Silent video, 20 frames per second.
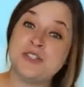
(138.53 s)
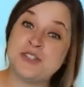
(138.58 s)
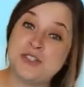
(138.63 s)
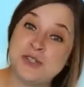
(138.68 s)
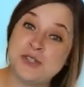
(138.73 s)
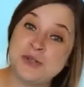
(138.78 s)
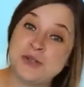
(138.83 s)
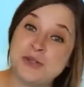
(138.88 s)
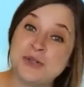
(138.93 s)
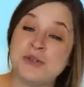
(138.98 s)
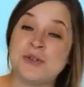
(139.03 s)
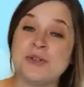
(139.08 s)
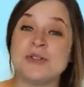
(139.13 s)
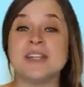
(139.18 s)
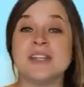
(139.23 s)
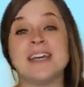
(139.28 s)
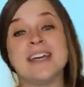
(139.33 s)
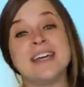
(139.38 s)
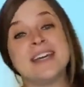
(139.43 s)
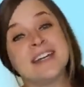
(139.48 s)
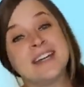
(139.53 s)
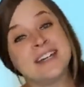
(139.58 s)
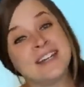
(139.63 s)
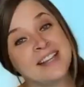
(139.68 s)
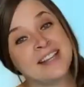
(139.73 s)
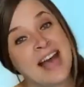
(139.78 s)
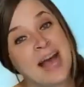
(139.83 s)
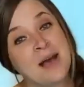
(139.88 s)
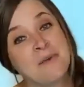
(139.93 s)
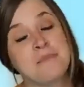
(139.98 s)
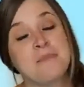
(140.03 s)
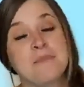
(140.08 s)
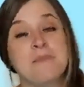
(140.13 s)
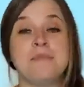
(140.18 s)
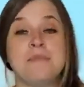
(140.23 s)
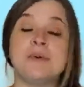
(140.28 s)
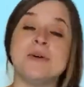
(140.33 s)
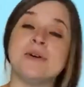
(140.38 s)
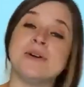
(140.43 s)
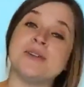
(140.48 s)
two little
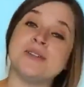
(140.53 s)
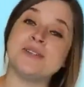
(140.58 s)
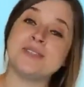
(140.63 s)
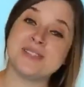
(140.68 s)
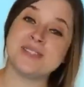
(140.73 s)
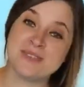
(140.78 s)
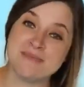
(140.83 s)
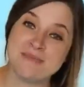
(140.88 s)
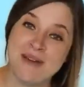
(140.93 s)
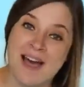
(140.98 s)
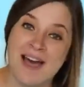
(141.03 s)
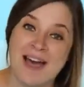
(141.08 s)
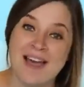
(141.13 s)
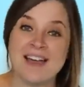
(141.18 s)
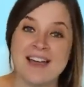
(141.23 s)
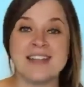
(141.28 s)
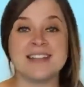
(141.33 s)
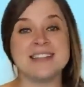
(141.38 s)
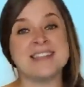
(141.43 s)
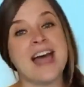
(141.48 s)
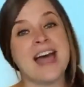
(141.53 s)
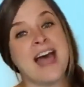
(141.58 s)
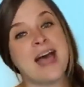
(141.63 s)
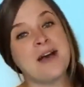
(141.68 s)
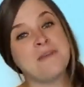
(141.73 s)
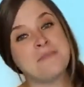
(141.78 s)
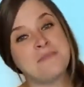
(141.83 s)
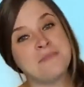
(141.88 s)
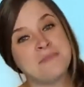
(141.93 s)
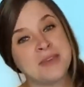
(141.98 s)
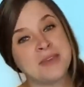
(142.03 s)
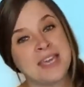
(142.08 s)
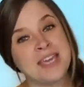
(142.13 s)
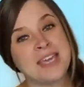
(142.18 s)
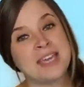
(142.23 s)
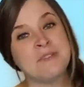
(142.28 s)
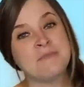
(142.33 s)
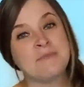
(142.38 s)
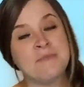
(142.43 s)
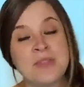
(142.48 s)
apples smiled at
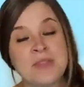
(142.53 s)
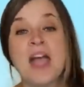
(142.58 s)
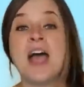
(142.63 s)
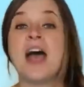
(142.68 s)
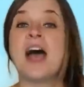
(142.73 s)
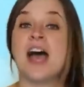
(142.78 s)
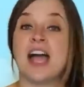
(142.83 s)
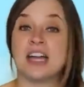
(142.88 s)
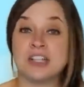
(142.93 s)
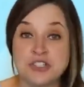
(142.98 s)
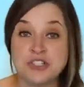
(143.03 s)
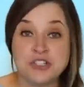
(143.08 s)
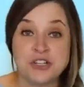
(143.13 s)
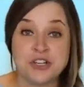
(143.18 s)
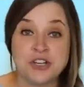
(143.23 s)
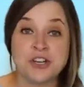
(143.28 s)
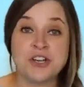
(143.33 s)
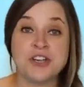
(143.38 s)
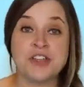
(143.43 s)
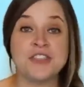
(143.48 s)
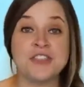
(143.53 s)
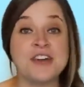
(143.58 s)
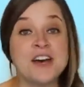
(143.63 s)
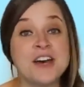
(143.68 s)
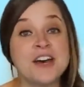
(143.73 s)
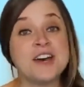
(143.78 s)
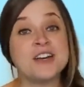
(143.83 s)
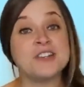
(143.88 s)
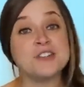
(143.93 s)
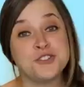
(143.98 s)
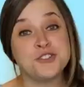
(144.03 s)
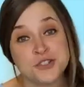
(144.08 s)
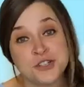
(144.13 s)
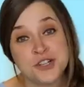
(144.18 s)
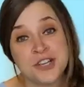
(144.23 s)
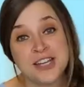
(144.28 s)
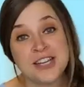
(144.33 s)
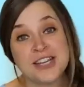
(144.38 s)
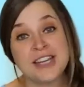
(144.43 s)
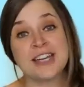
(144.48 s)
me. I shook the
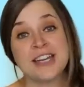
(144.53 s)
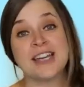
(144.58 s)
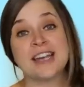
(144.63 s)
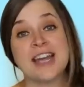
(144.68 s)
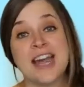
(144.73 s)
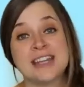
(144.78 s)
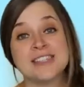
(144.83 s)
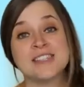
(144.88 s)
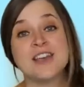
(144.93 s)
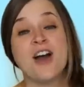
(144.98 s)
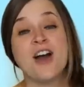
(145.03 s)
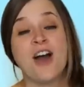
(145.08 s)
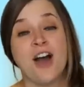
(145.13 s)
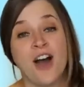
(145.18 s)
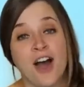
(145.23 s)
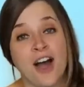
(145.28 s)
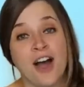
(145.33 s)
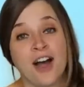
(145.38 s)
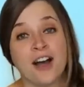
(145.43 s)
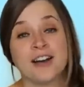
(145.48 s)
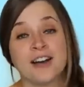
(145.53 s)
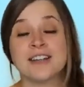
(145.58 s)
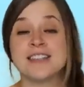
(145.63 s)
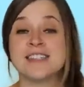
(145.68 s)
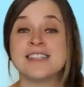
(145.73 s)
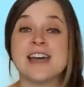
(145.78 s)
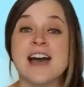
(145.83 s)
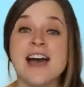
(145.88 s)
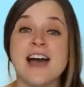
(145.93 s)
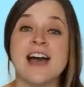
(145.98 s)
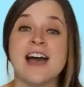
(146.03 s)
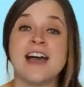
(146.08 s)
tree as hard as